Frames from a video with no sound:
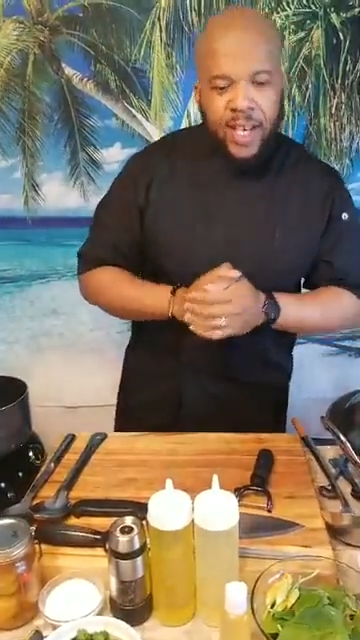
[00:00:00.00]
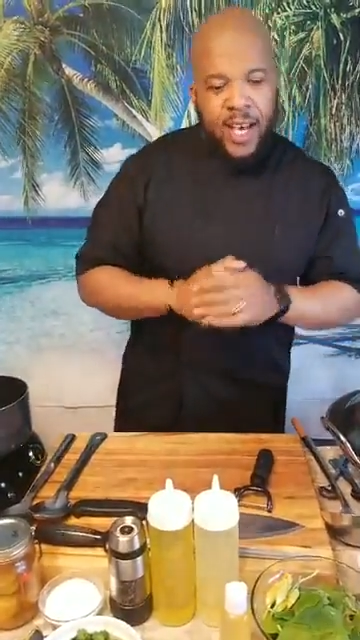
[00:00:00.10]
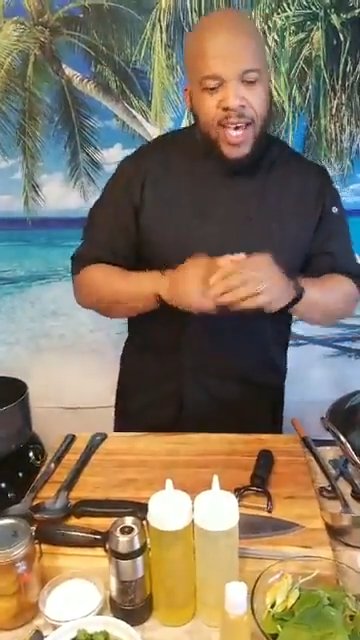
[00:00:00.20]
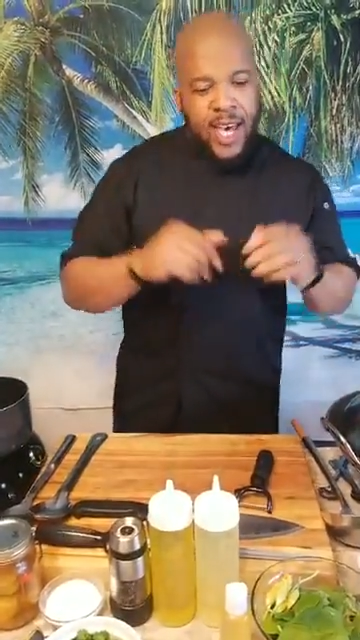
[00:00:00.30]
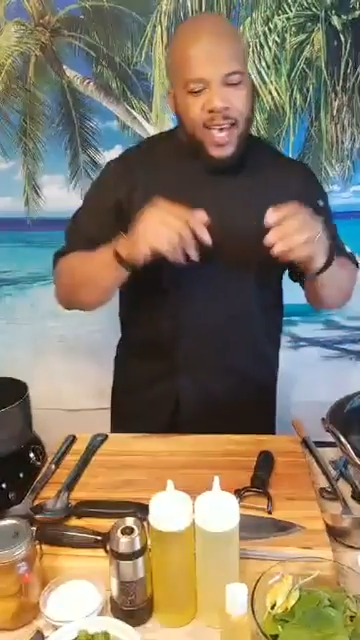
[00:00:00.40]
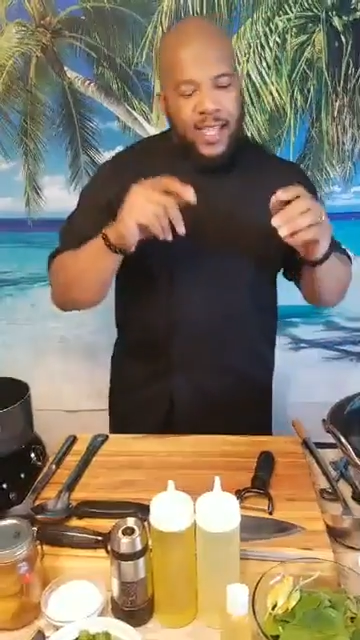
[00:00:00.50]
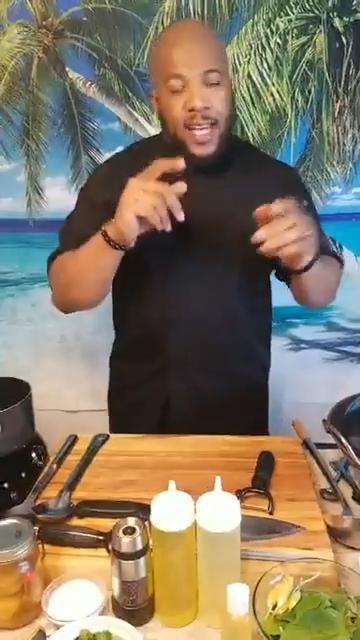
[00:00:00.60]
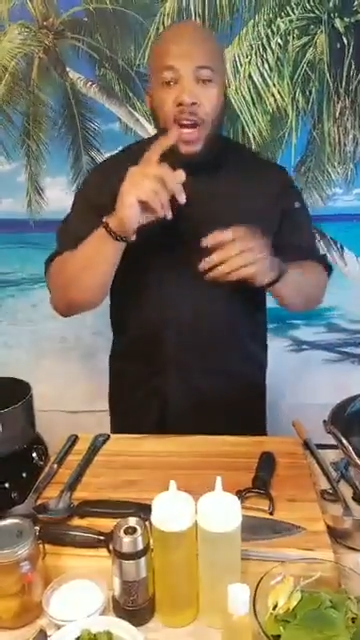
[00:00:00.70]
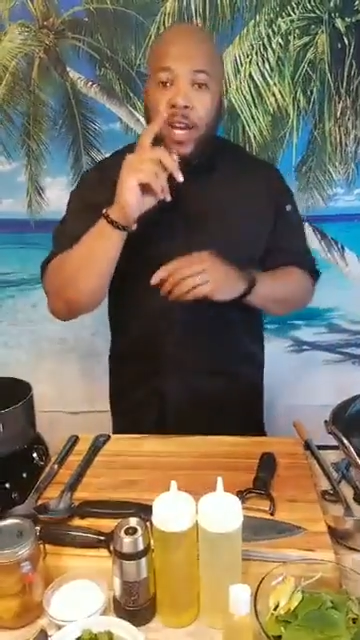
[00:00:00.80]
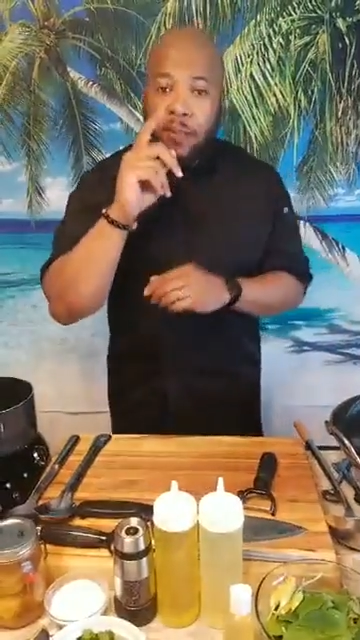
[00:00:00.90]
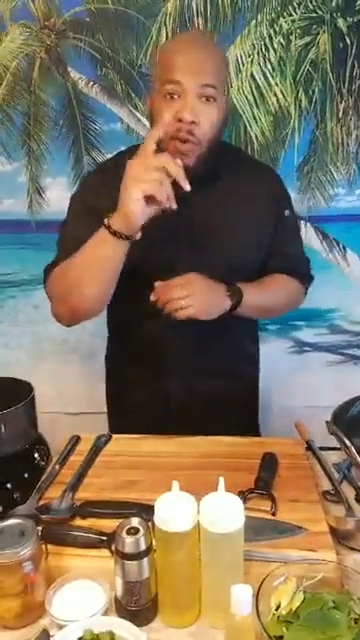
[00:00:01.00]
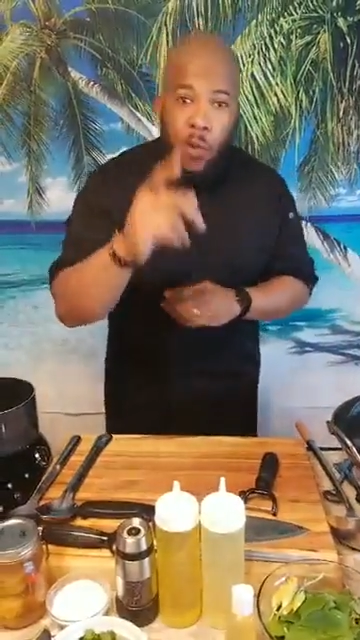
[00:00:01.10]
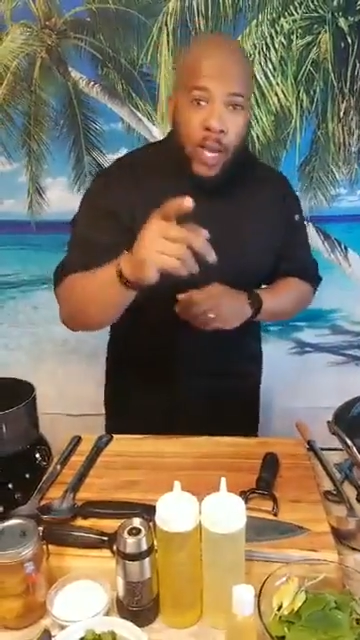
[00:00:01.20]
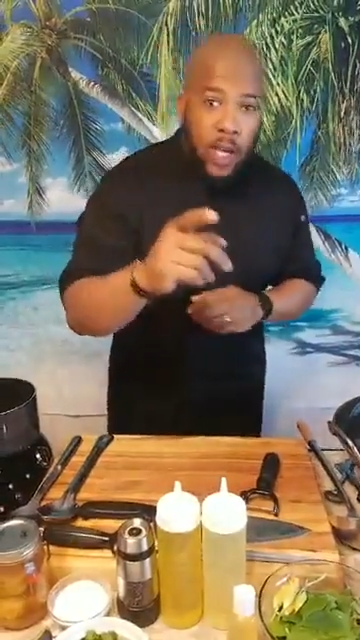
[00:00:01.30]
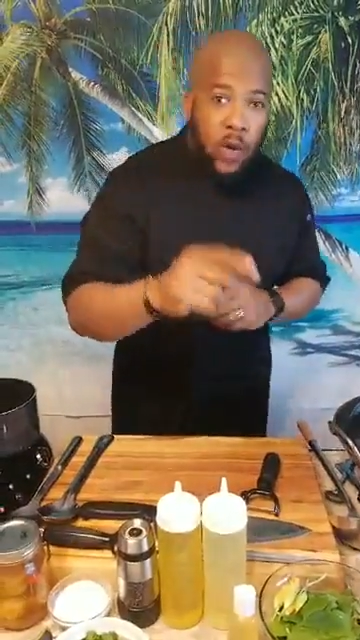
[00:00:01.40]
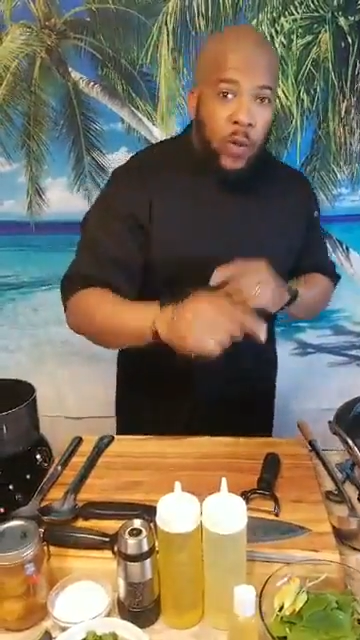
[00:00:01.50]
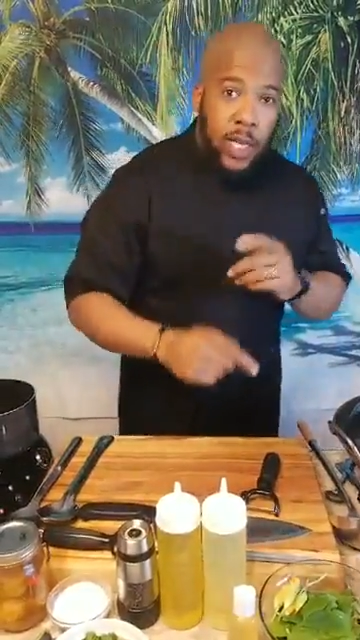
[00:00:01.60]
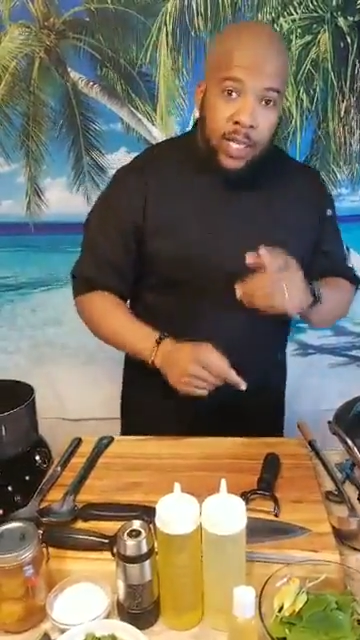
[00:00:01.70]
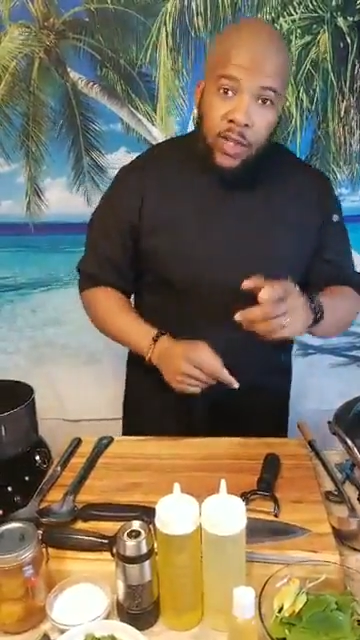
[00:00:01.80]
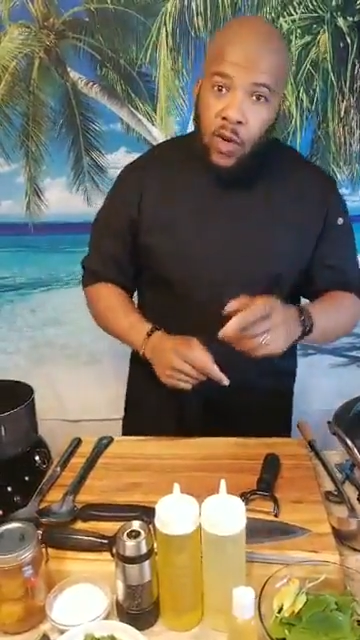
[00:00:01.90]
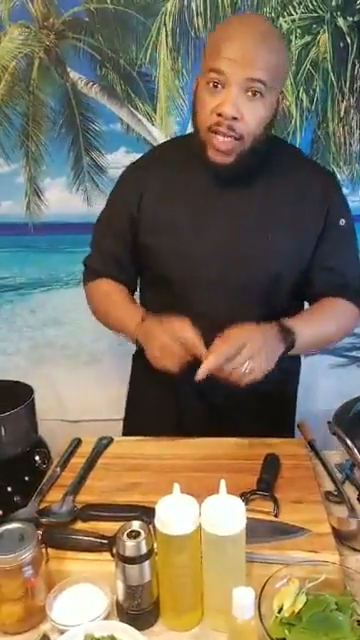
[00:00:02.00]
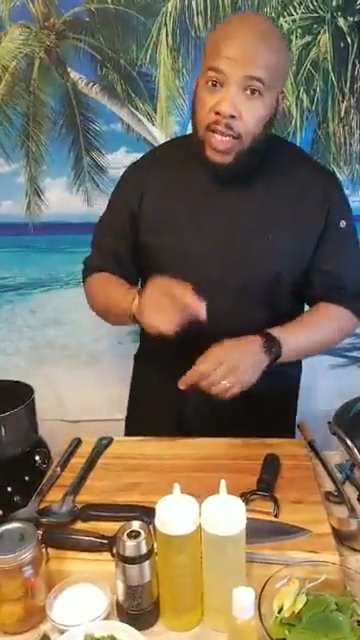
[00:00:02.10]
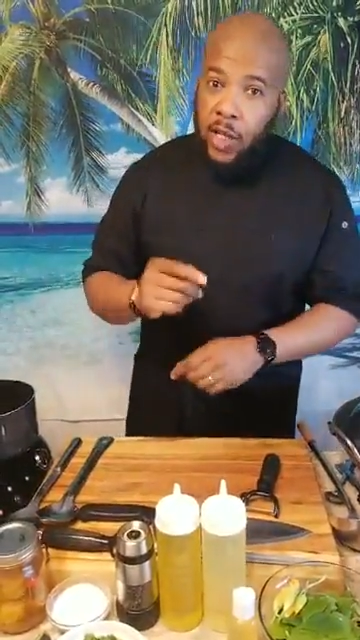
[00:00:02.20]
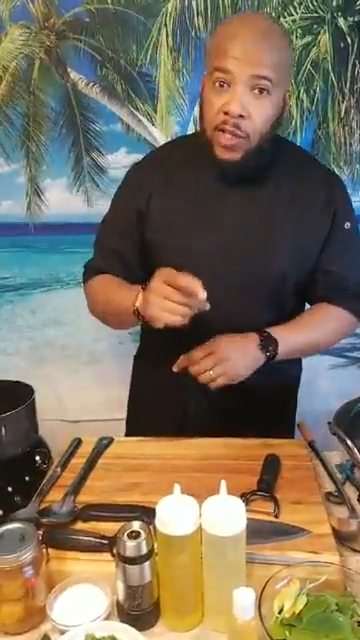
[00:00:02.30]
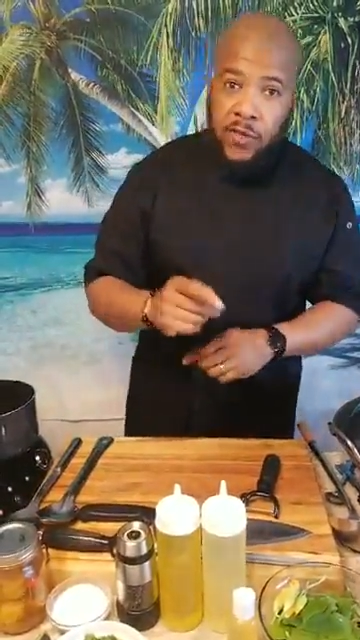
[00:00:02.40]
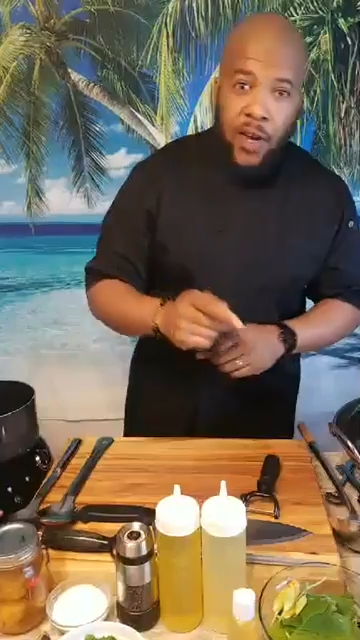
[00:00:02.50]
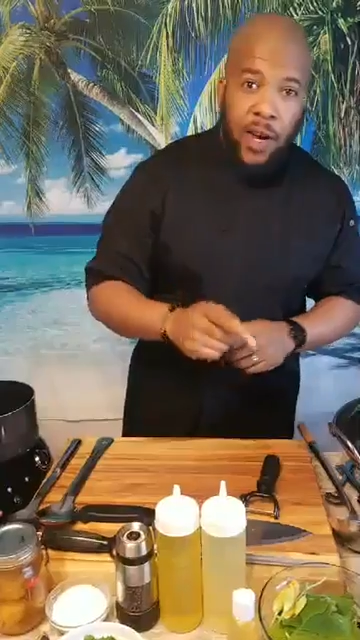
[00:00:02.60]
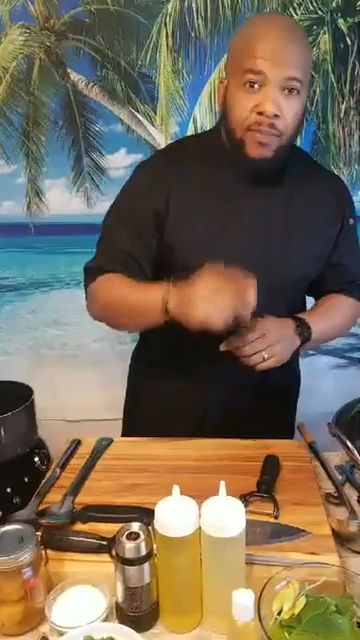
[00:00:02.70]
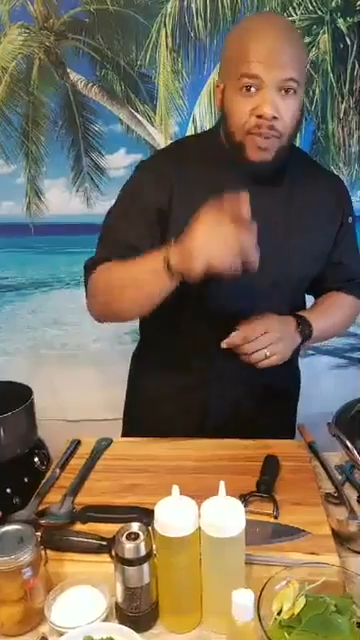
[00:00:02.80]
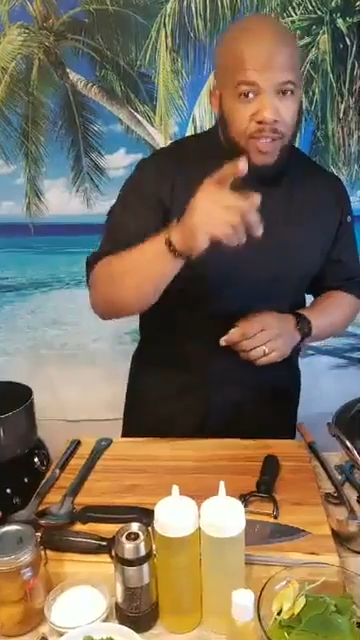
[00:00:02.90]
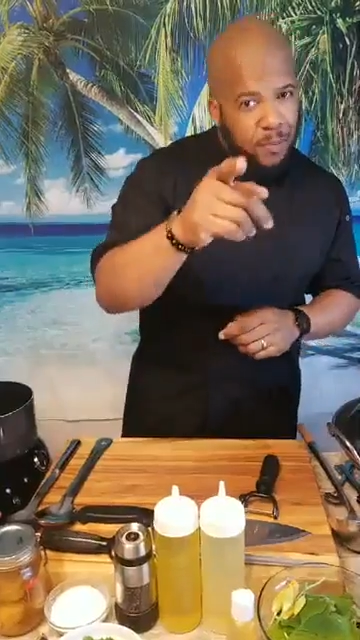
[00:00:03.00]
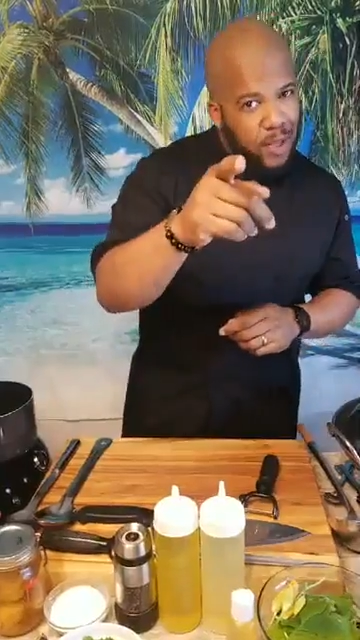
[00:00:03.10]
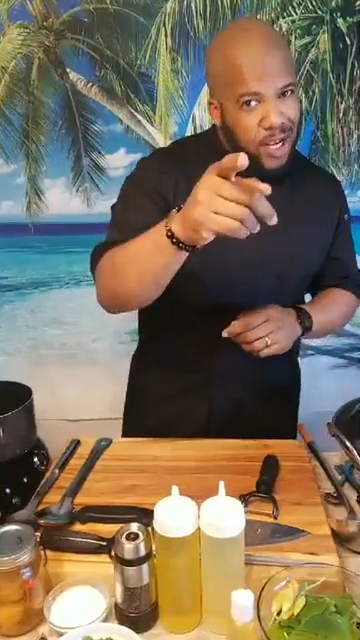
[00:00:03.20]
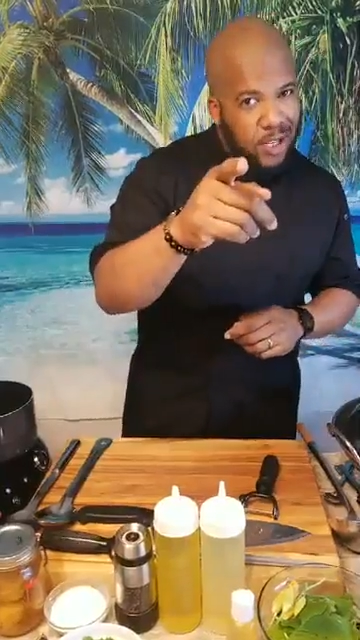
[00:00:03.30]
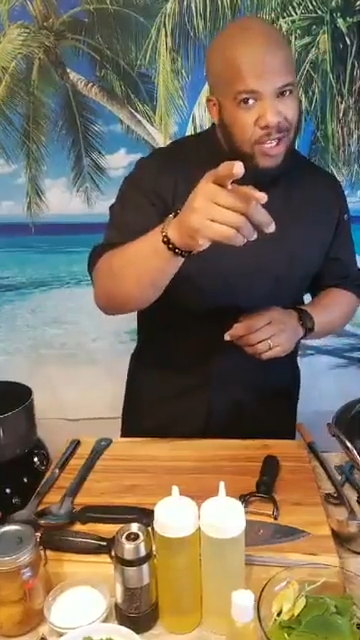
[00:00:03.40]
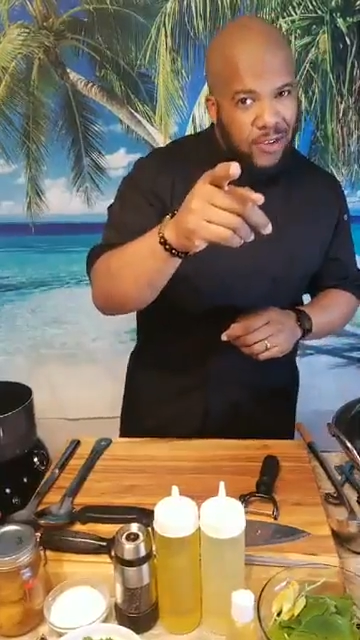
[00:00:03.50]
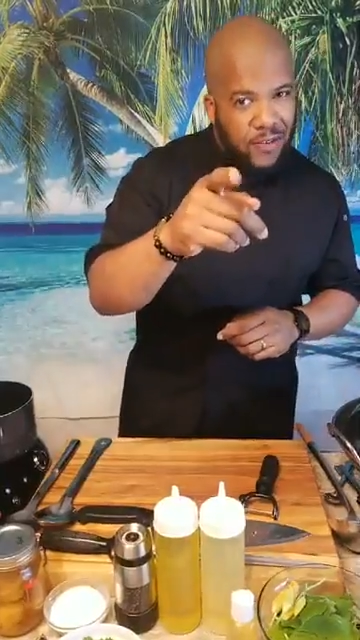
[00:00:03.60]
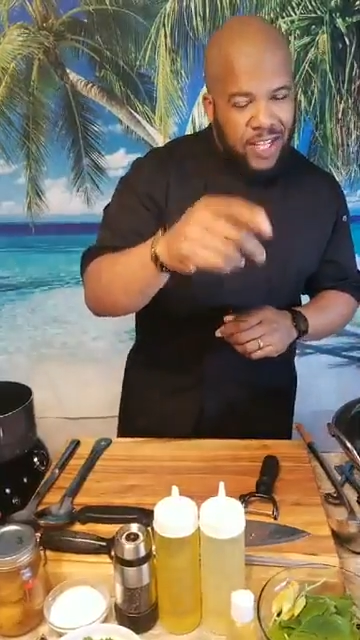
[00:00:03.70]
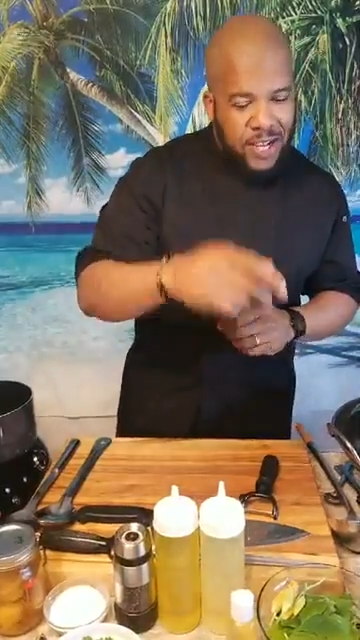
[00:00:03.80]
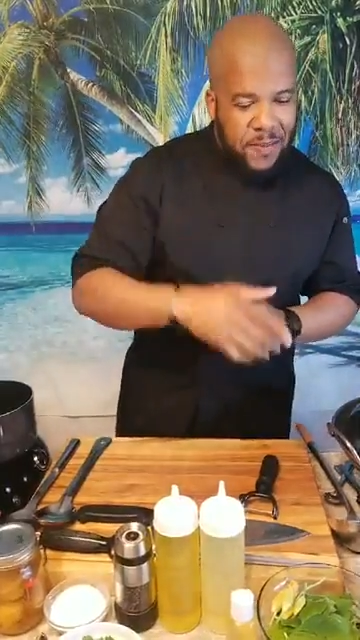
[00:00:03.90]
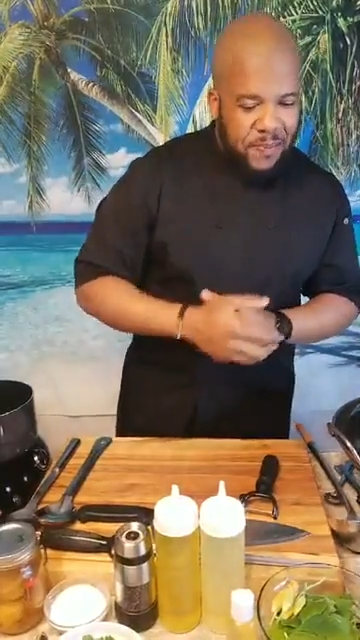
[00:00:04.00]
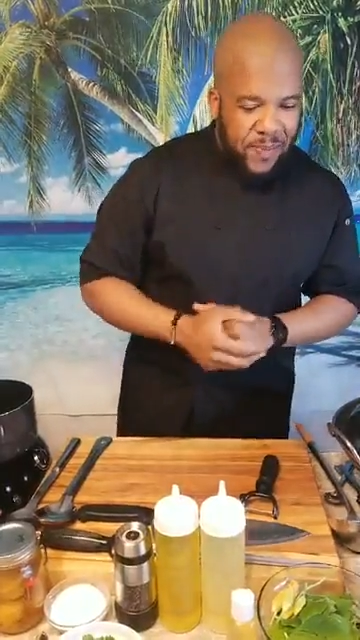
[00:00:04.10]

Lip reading: And they are in Marengo, Illinois. Nichols Farm, putting the plug out there for them.